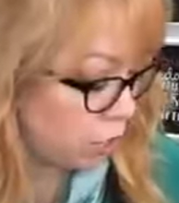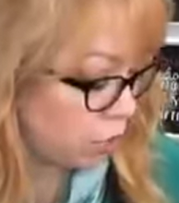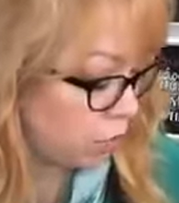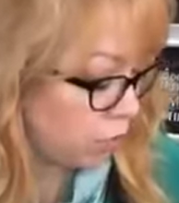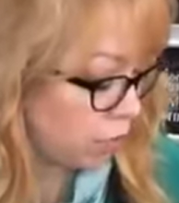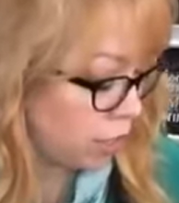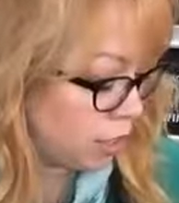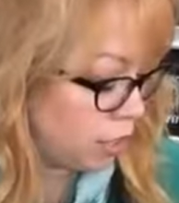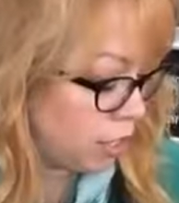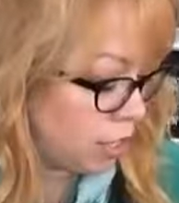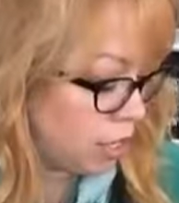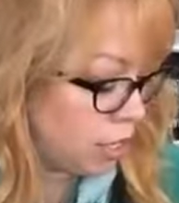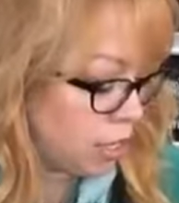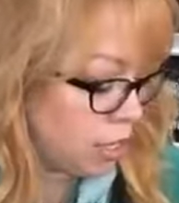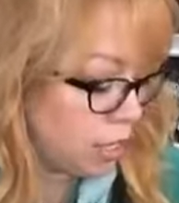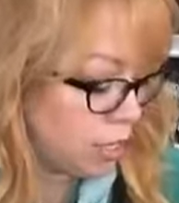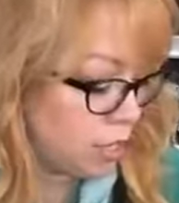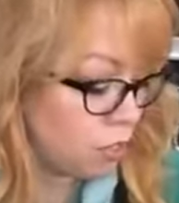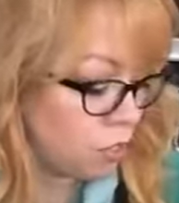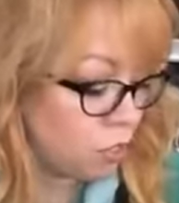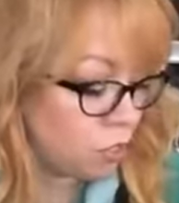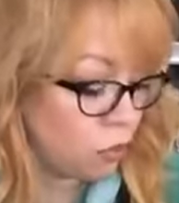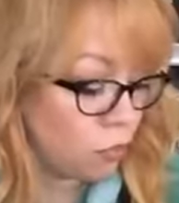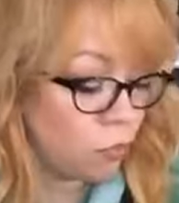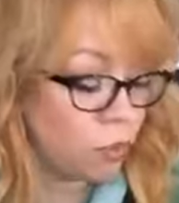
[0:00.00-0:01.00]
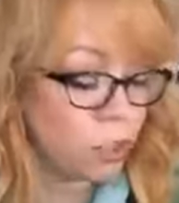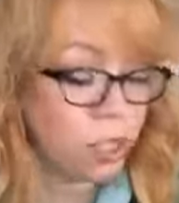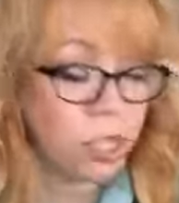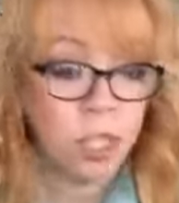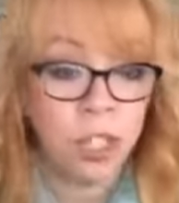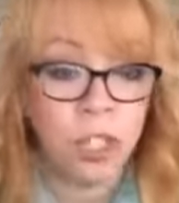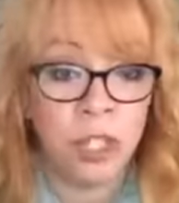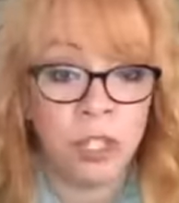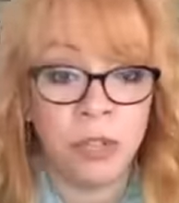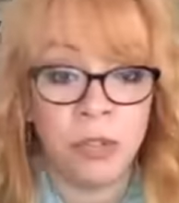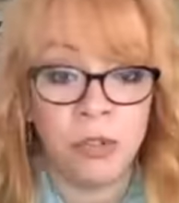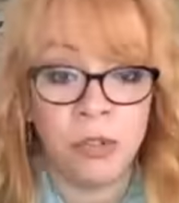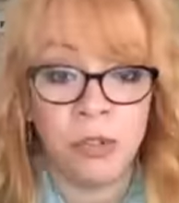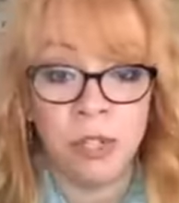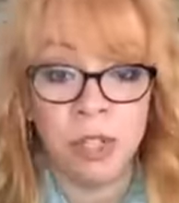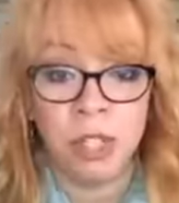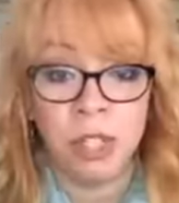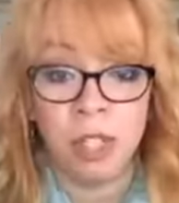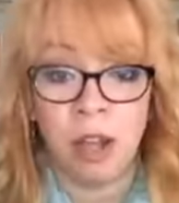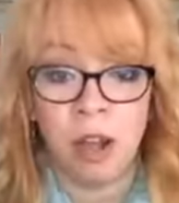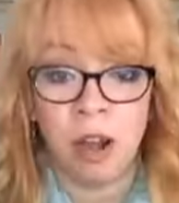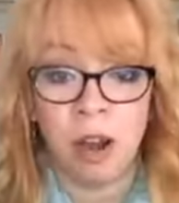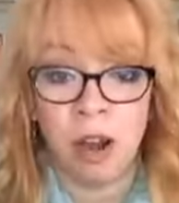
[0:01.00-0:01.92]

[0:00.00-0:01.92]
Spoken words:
to it. And so we're going to use